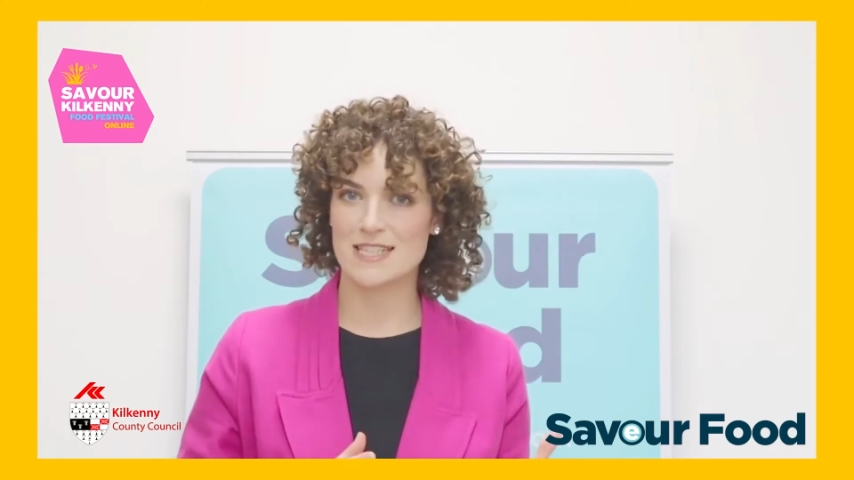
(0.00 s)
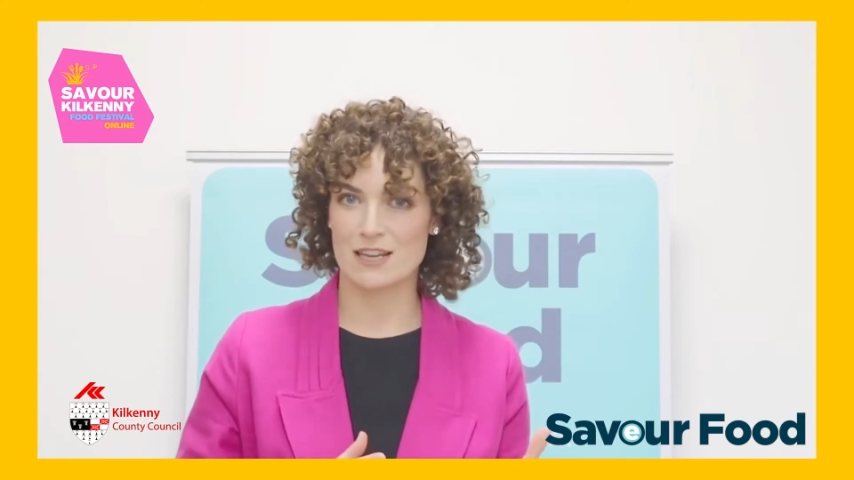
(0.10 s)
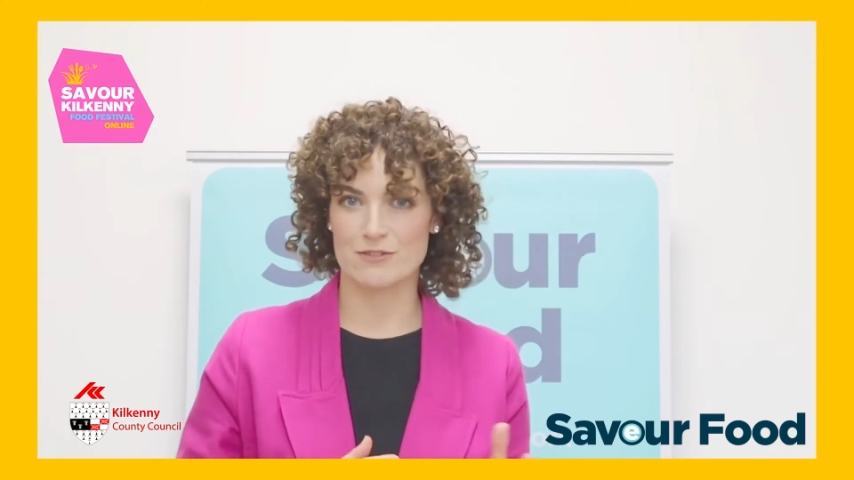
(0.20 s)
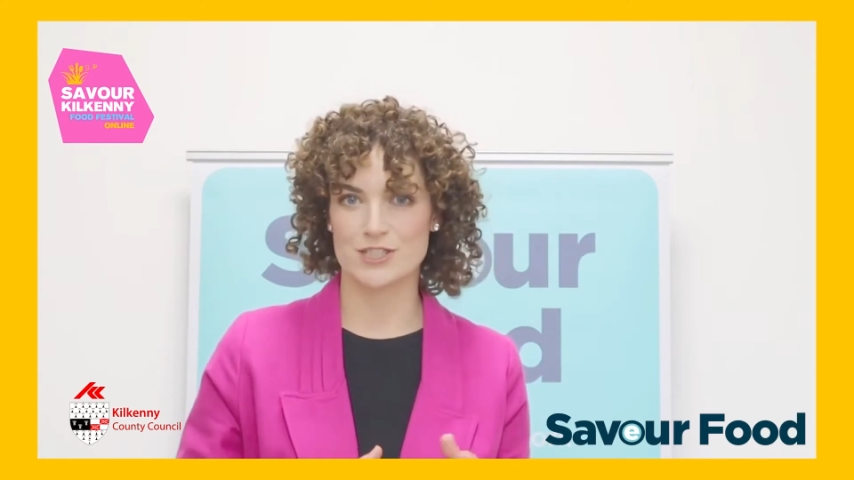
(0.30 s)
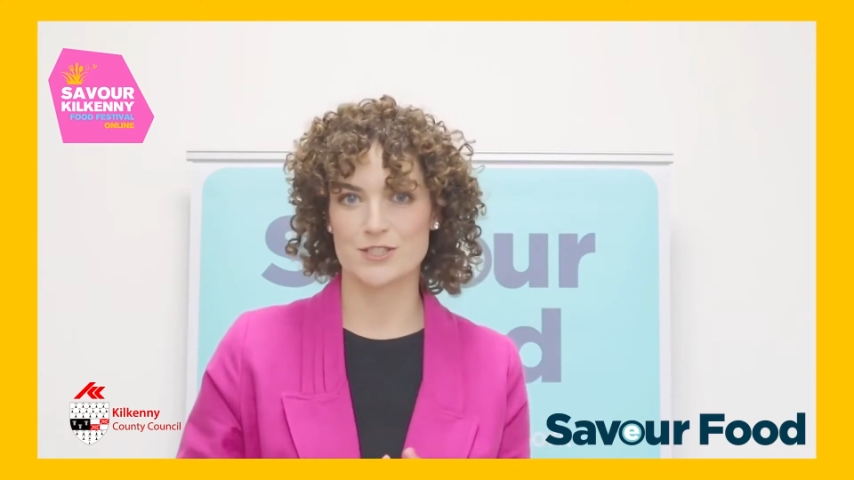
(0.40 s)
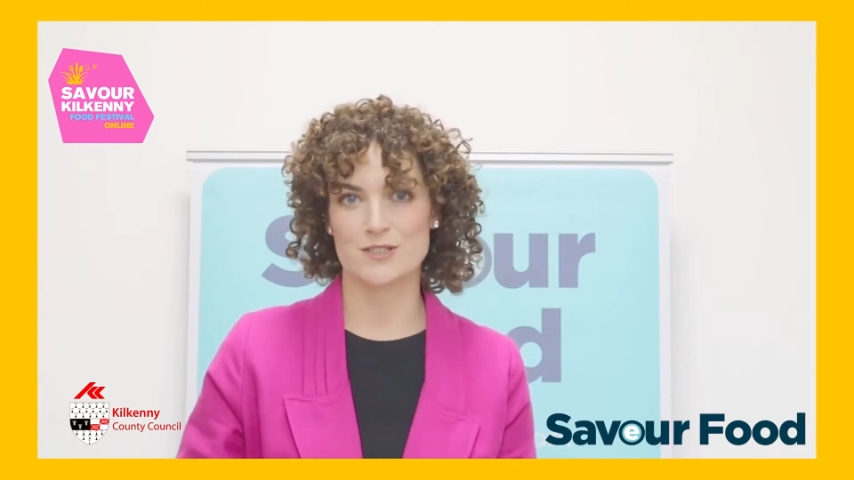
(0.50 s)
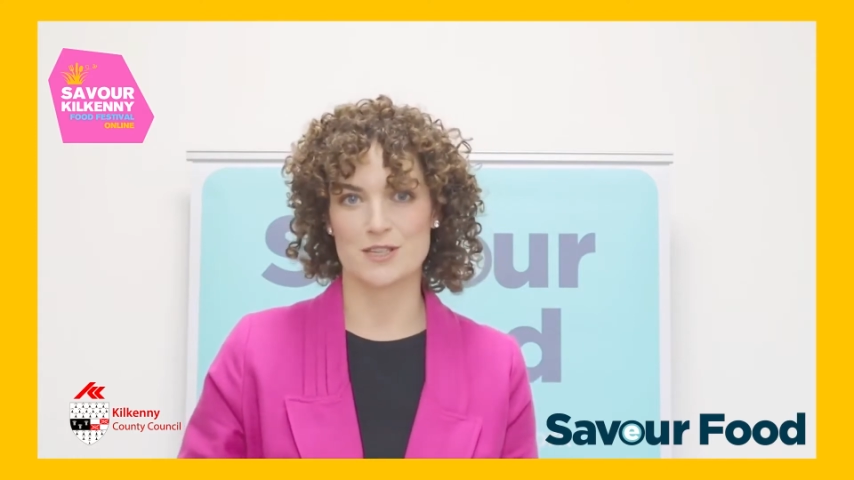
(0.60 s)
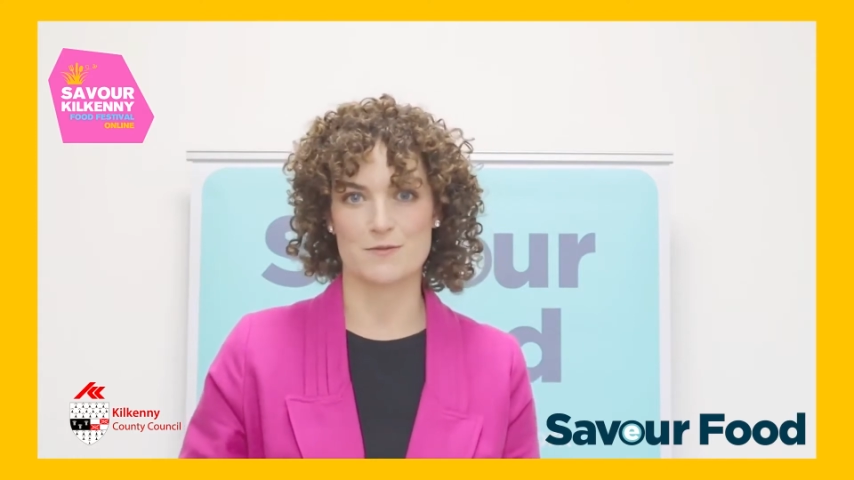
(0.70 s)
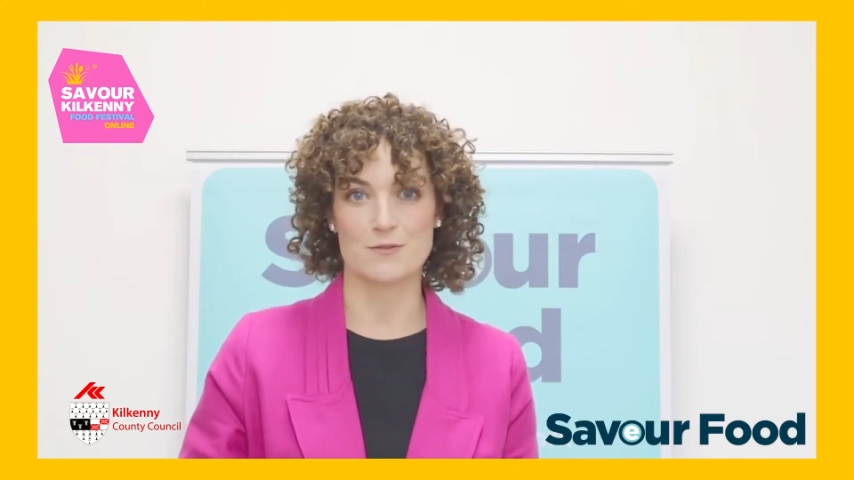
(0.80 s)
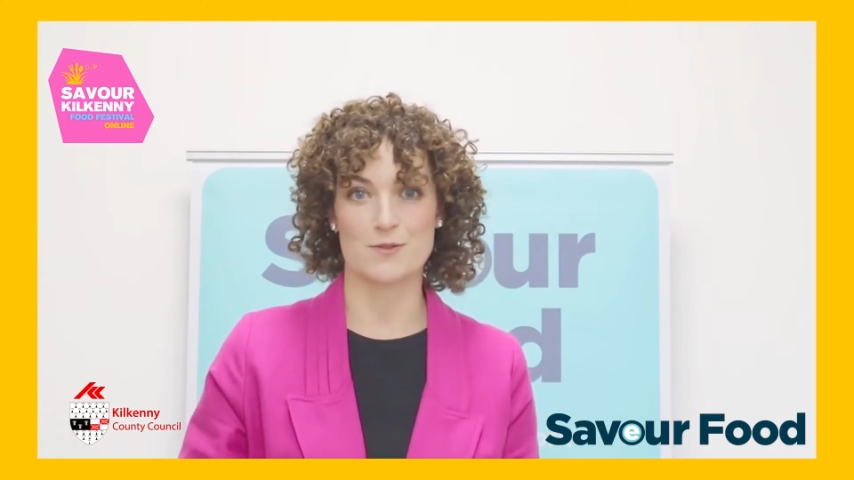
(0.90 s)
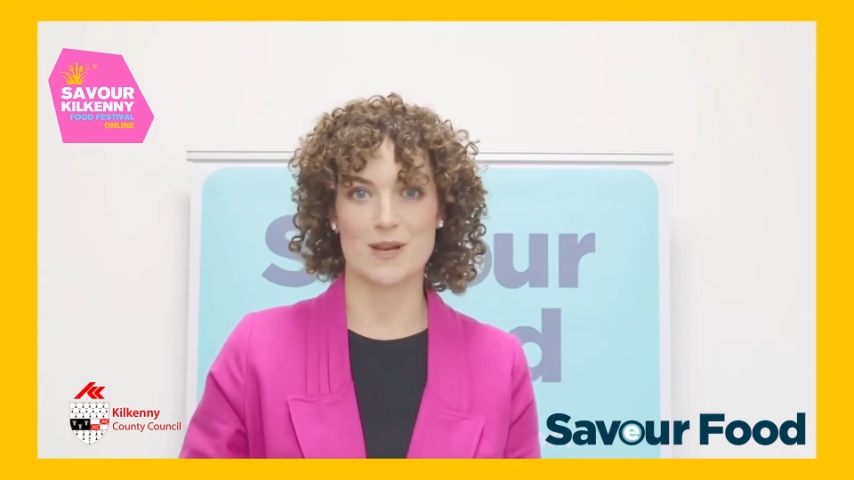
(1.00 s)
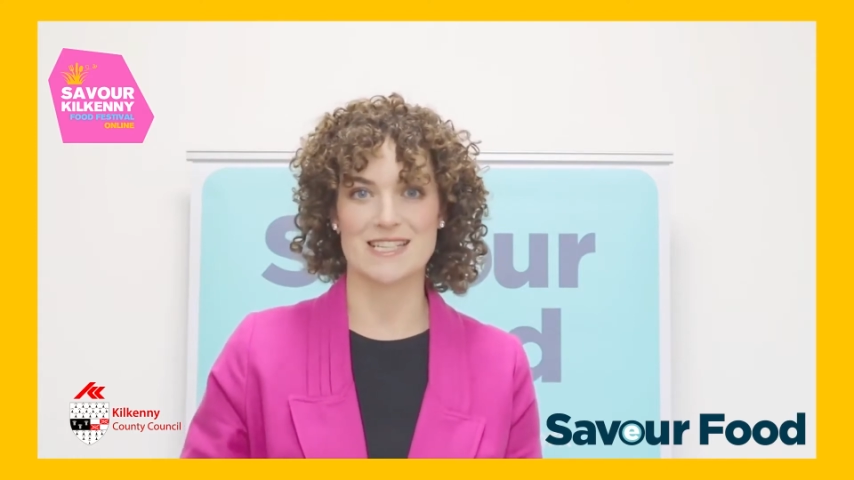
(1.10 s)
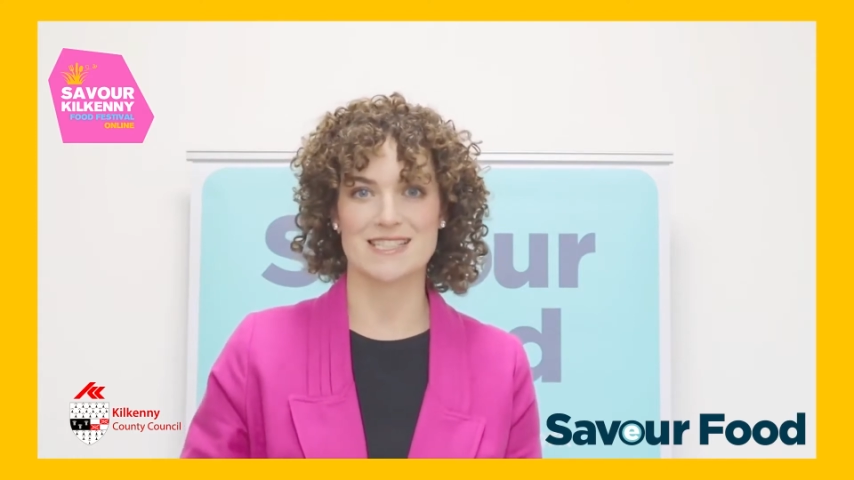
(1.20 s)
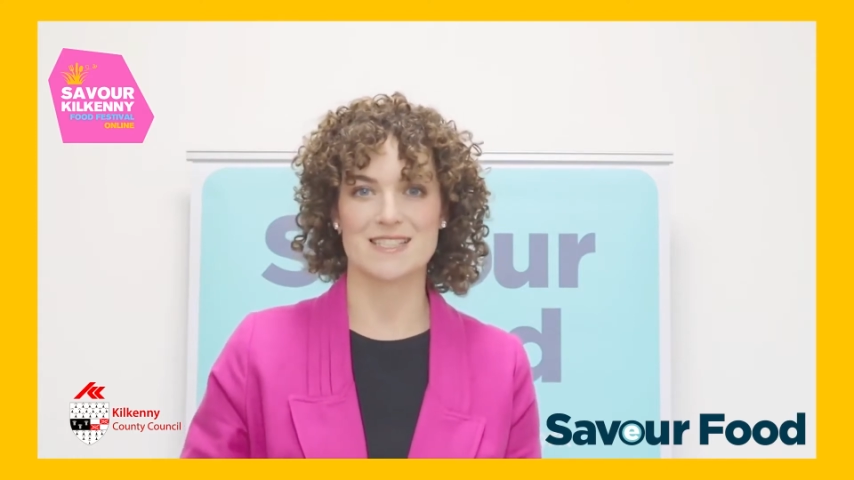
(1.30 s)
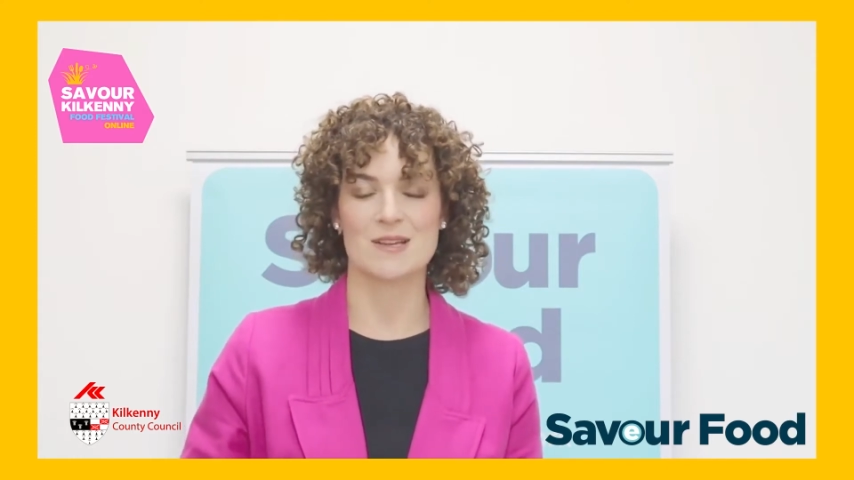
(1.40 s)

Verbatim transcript: and reducing food waste.